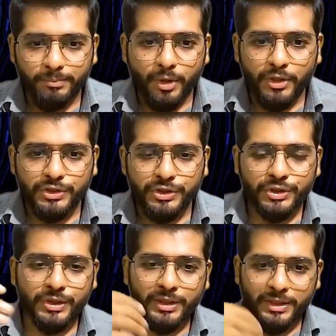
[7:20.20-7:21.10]

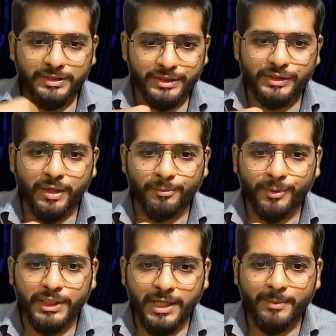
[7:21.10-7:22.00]
Boss, this
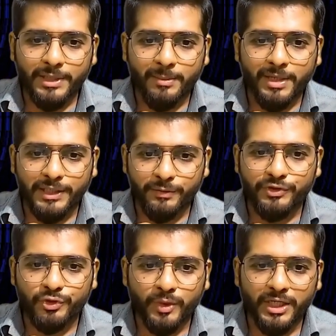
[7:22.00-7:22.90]
company in Ahmedabad in
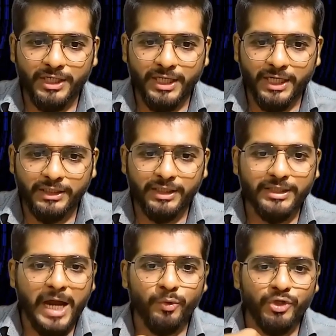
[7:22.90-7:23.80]
which you are a director,
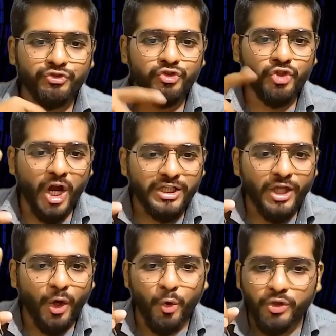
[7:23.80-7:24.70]
that was not
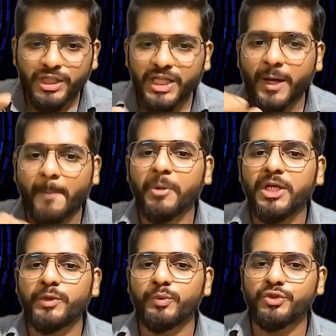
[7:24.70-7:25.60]
the only
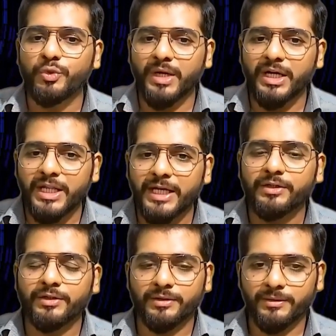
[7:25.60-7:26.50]
company in which you were a
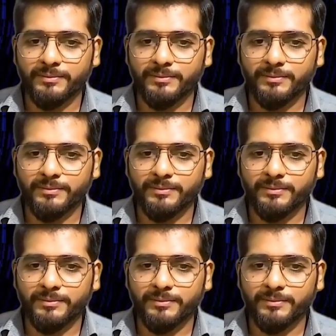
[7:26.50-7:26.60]
director.